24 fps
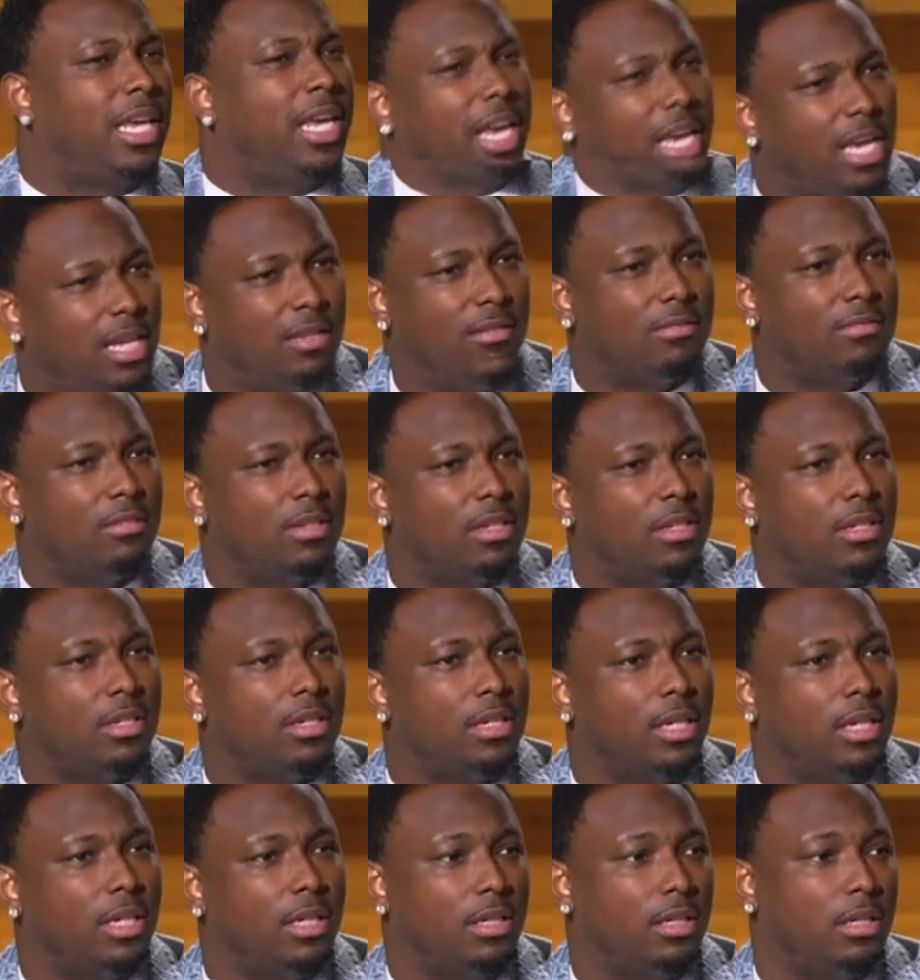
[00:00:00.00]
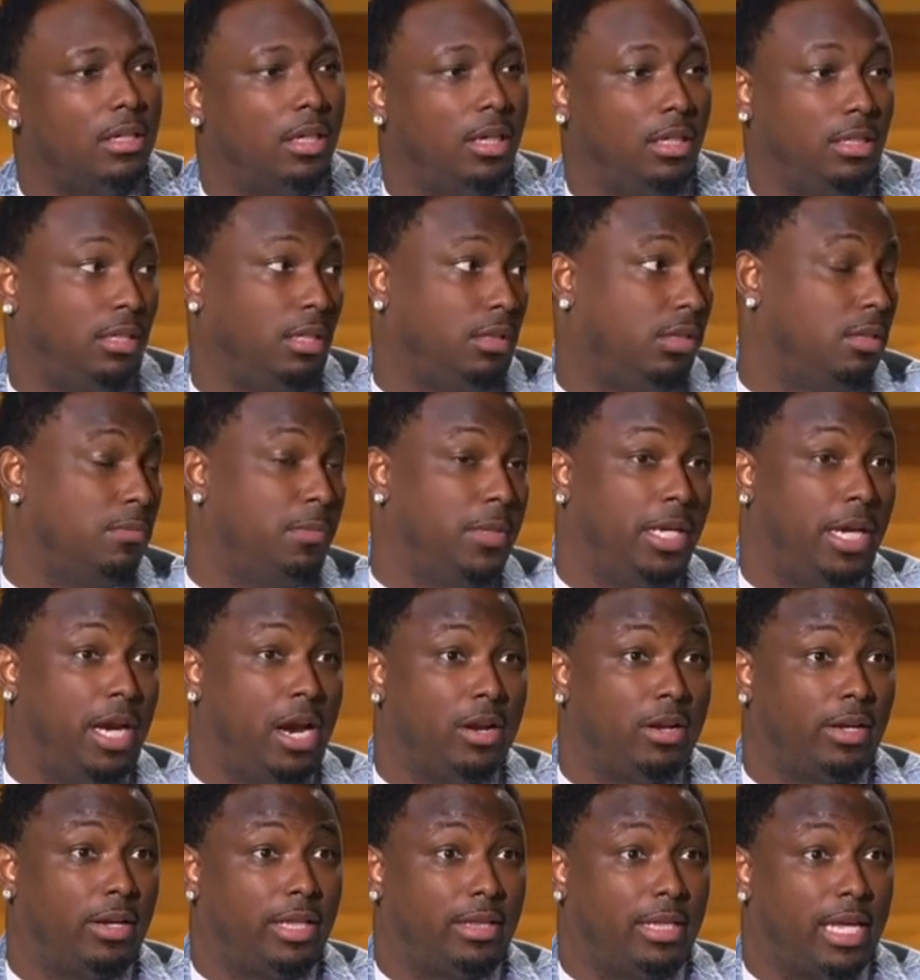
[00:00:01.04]
Heat. It took them a
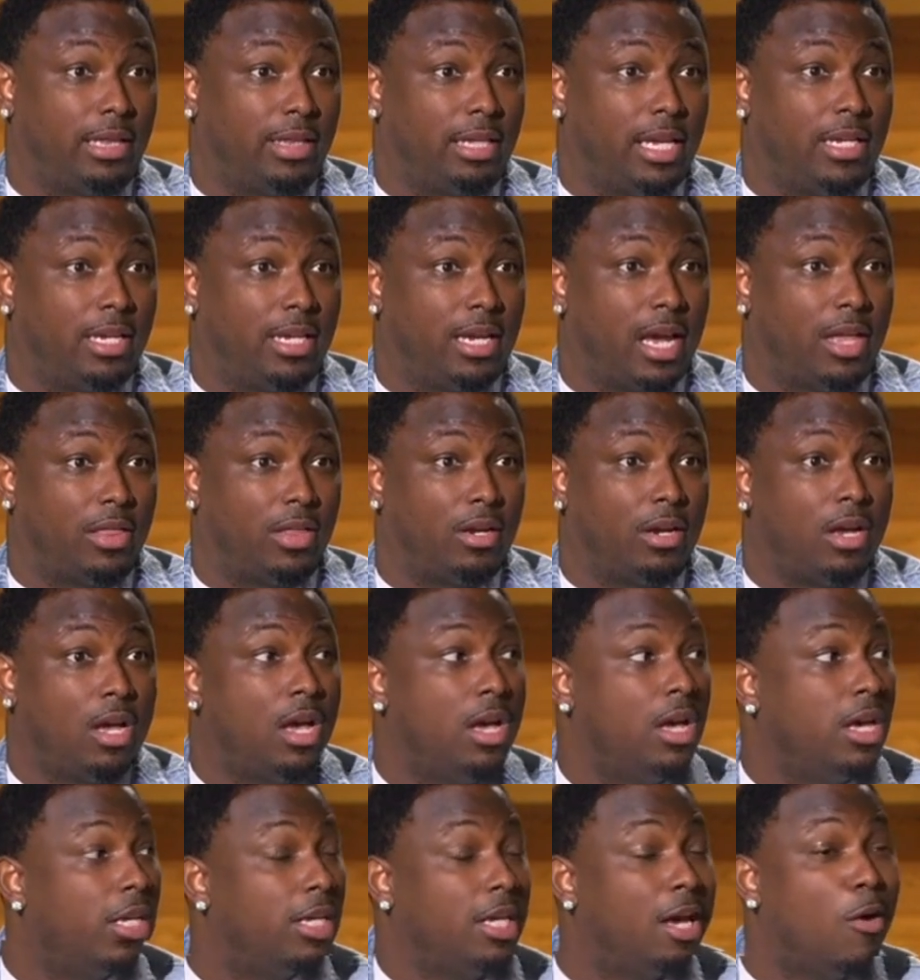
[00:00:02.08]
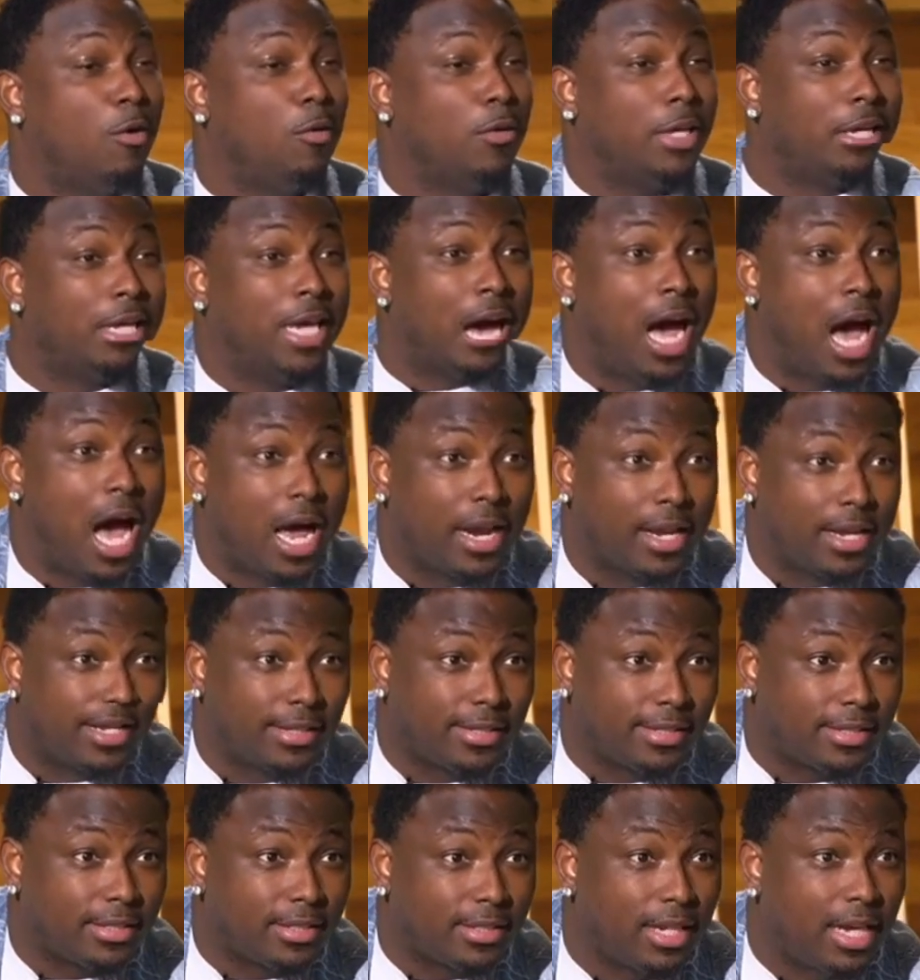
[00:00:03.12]
year to get that thing together. Yeah. Yo,
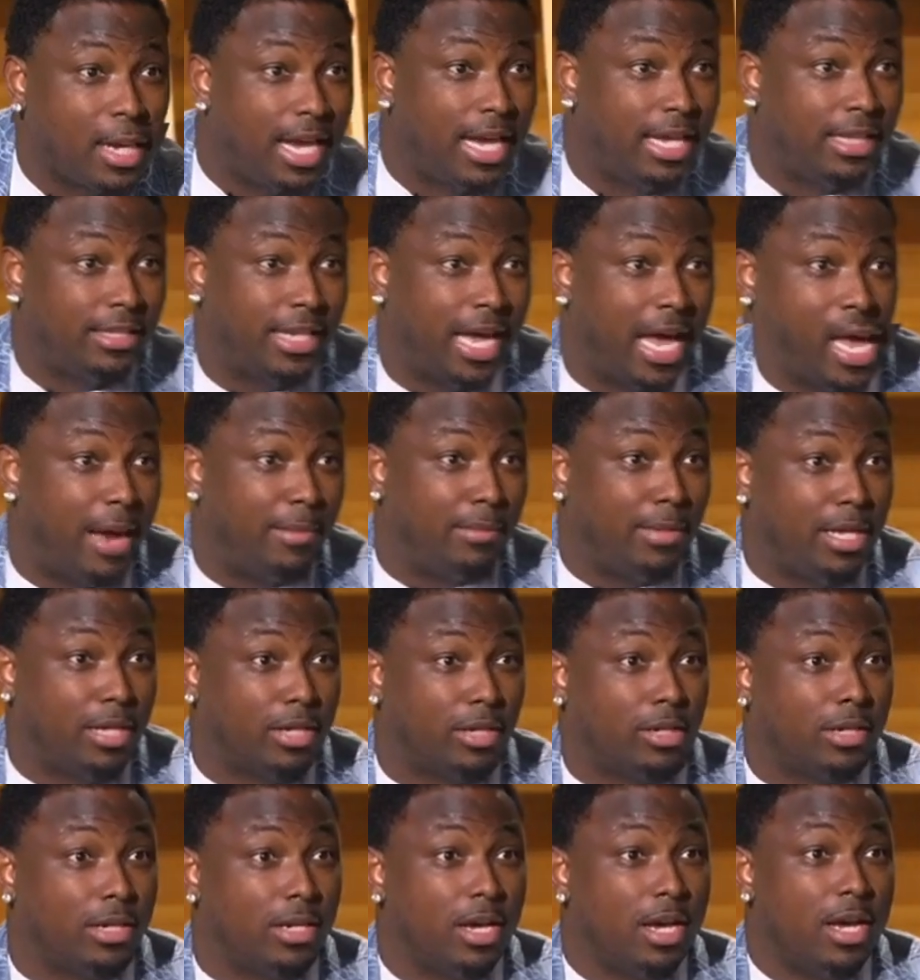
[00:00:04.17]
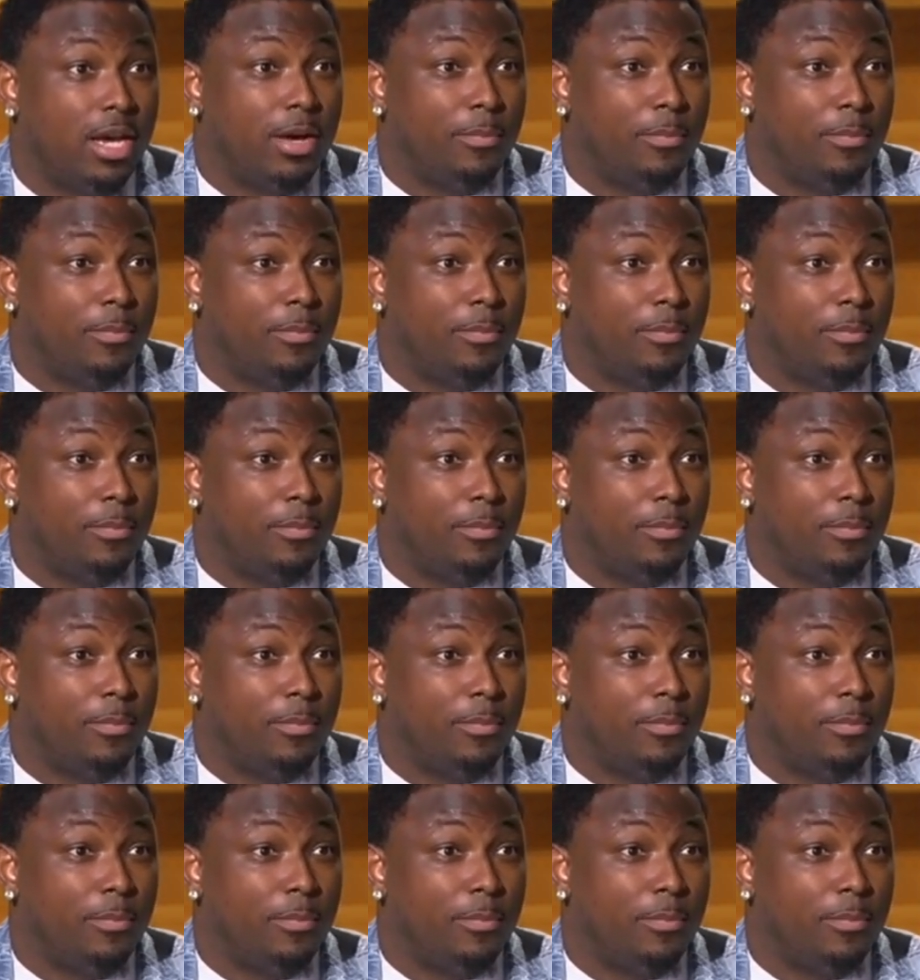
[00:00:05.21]
Giannis and Dame Lillard.